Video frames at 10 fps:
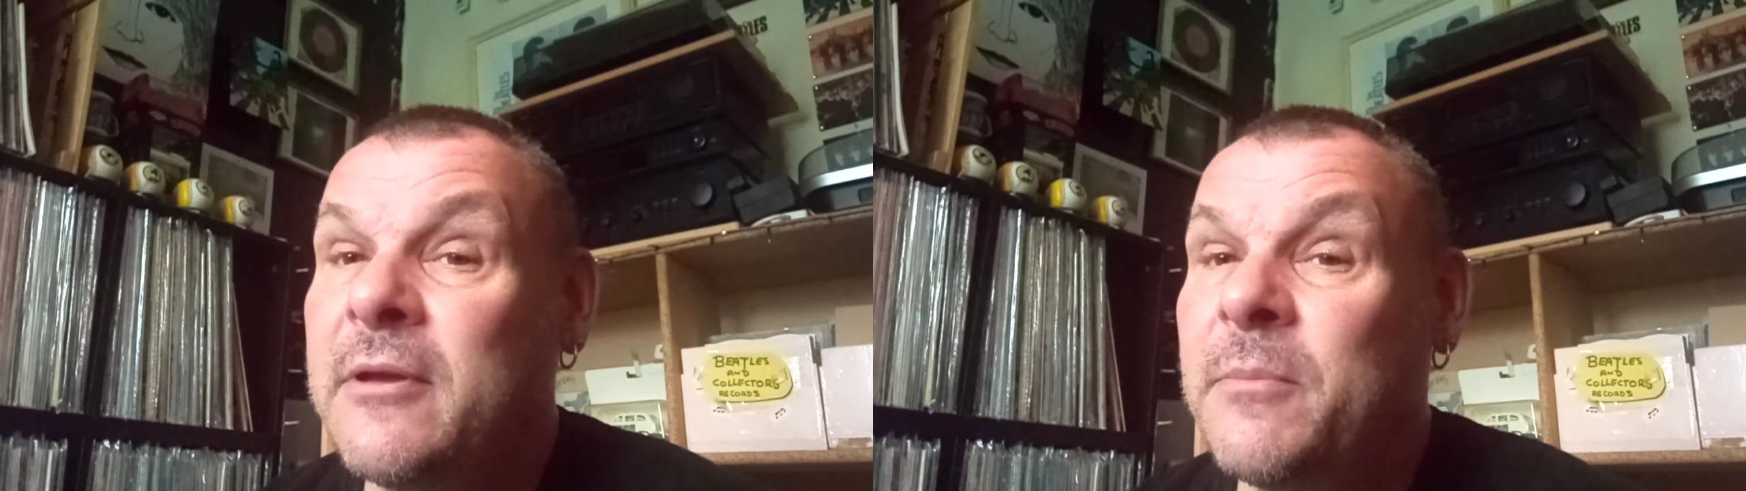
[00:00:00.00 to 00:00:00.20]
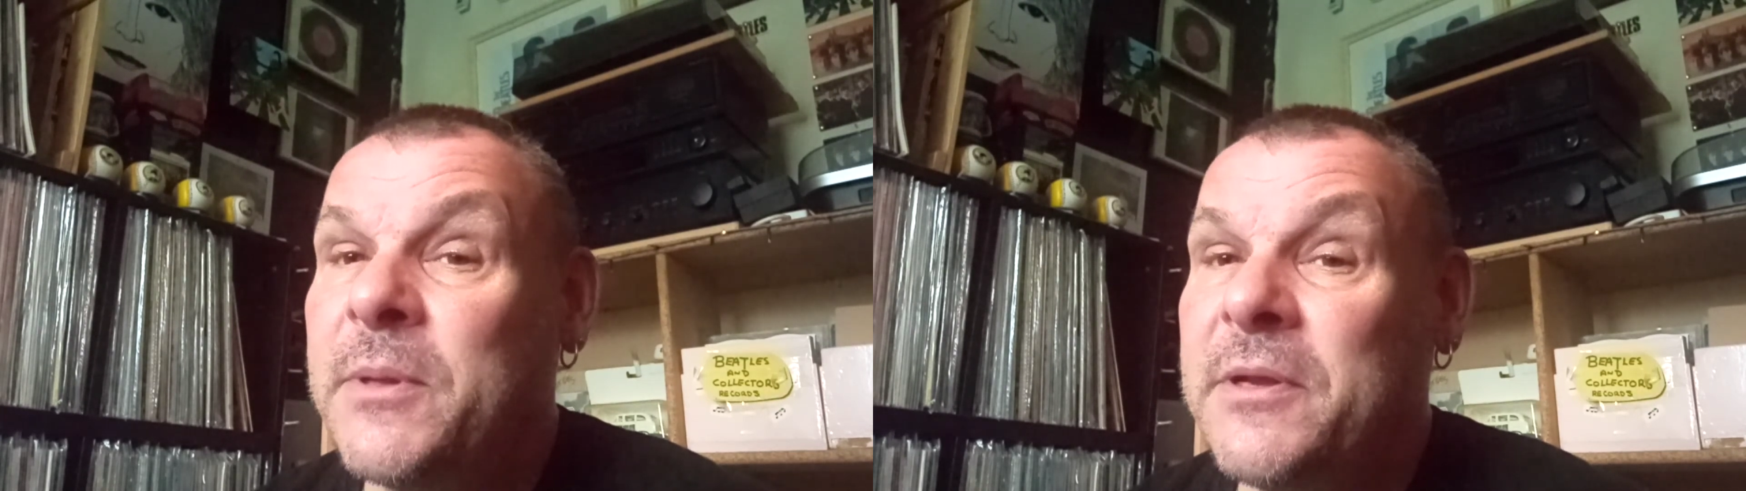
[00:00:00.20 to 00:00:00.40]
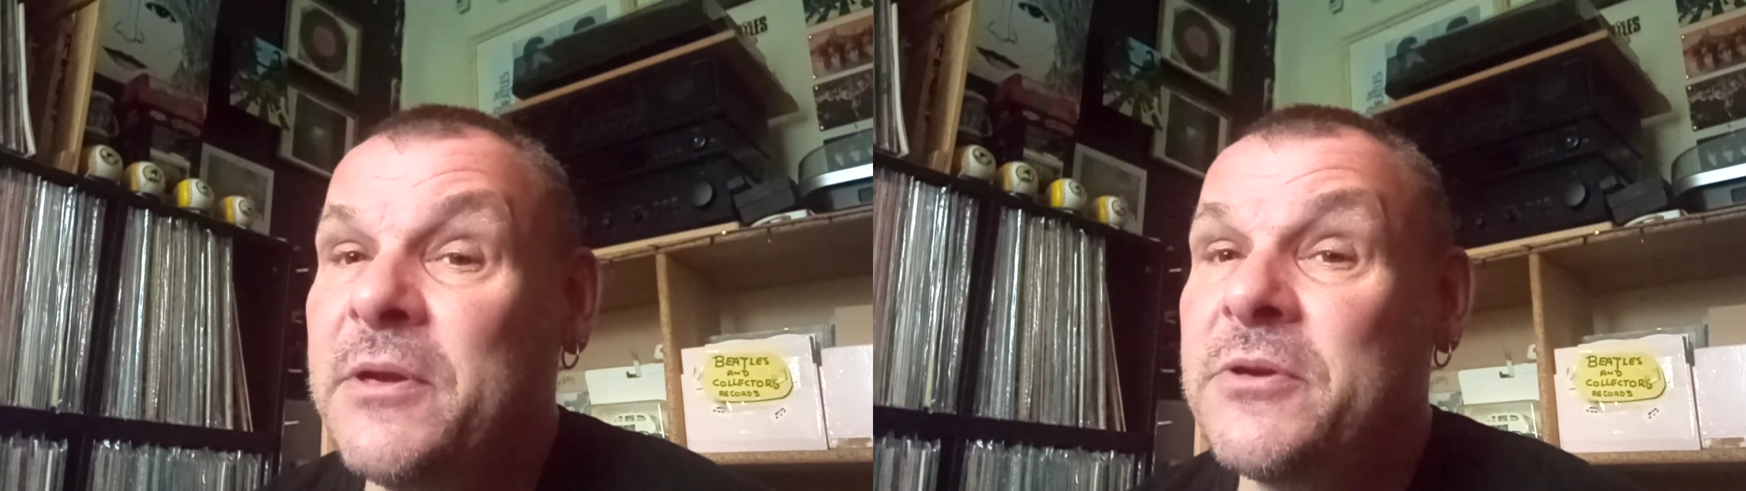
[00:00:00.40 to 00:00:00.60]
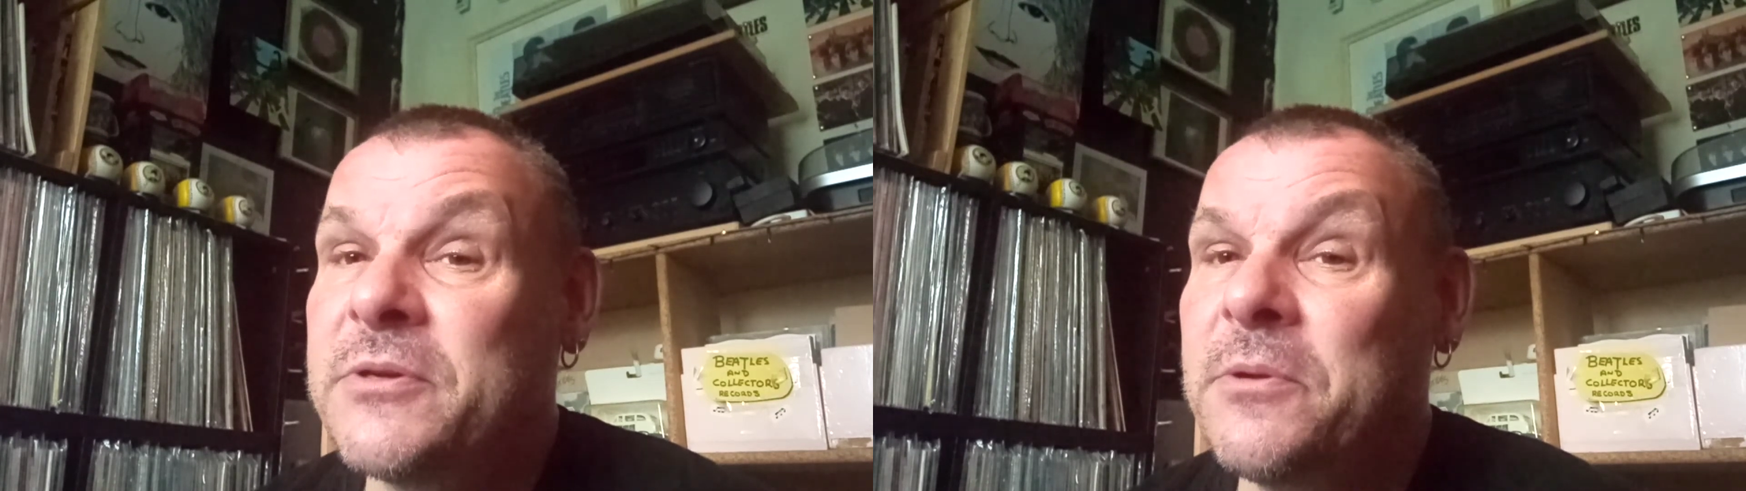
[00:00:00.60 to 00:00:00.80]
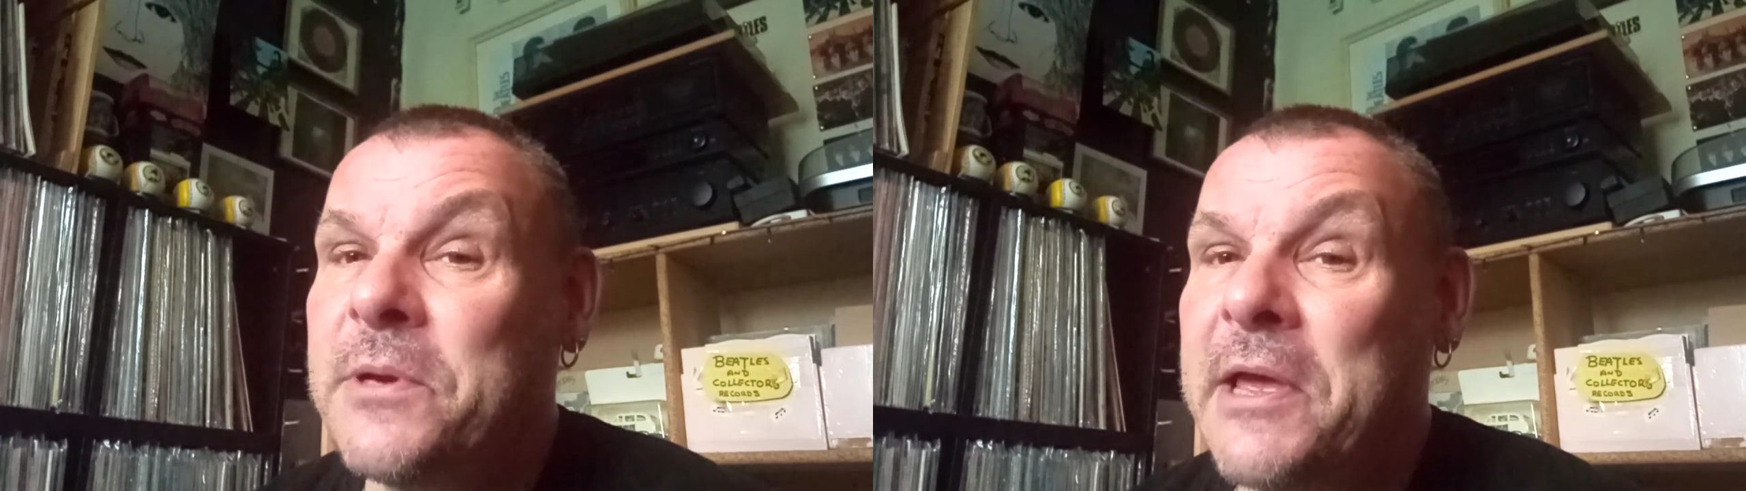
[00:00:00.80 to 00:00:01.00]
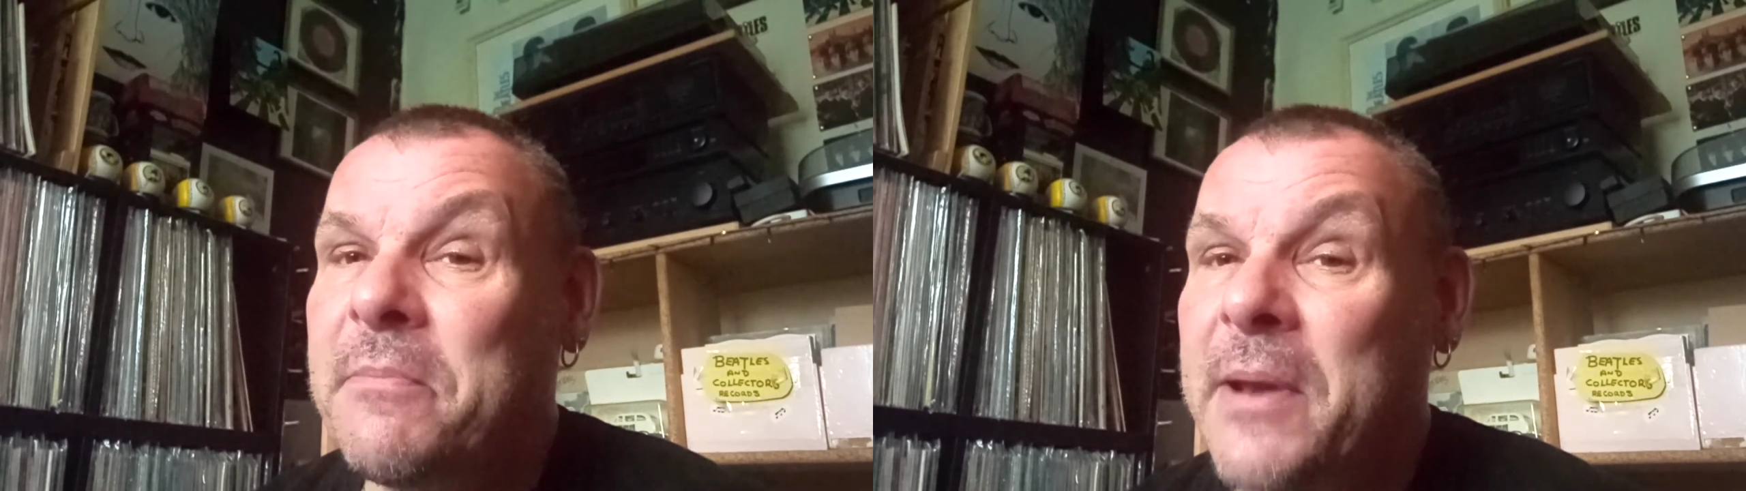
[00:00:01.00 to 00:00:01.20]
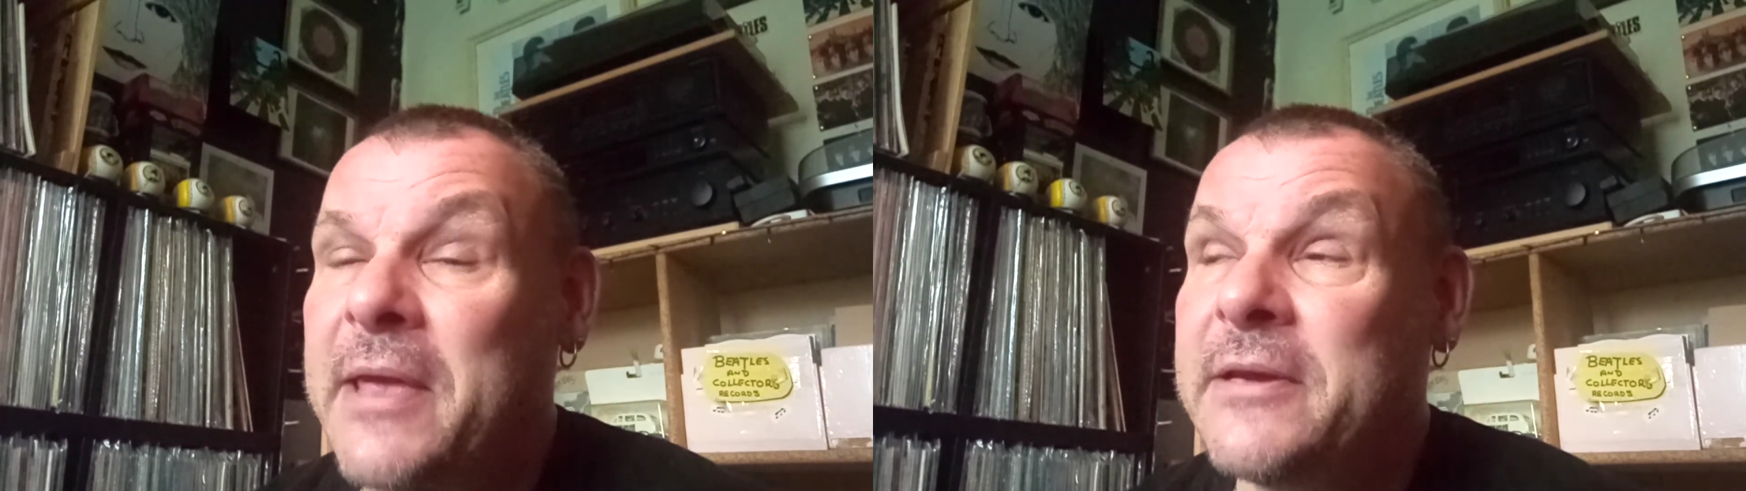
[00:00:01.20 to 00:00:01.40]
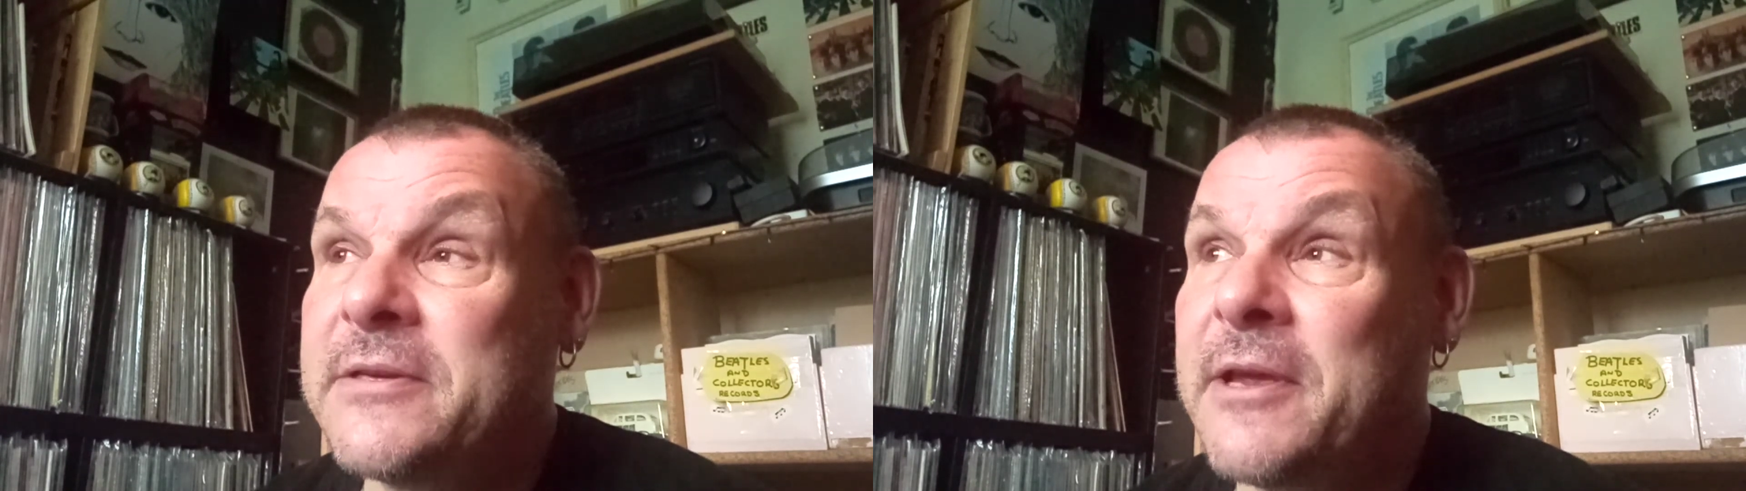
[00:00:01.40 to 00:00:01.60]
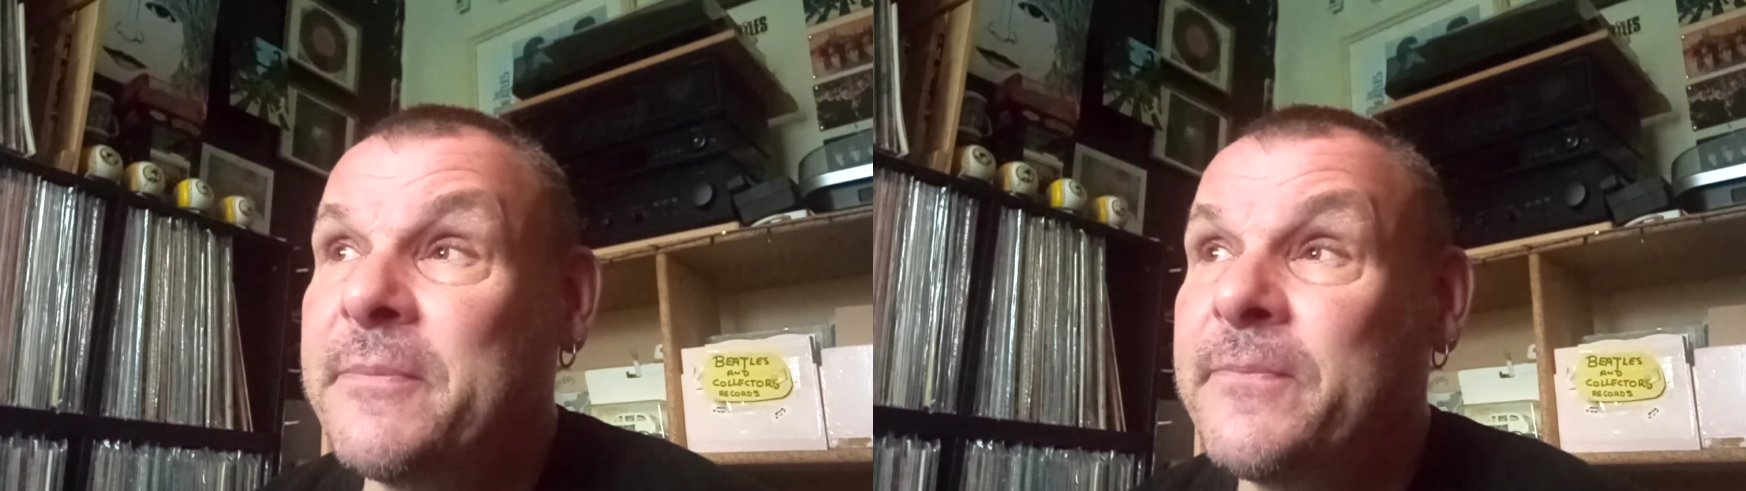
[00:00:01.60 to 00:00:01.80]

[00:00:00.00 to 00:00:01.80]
but they do still get played. So,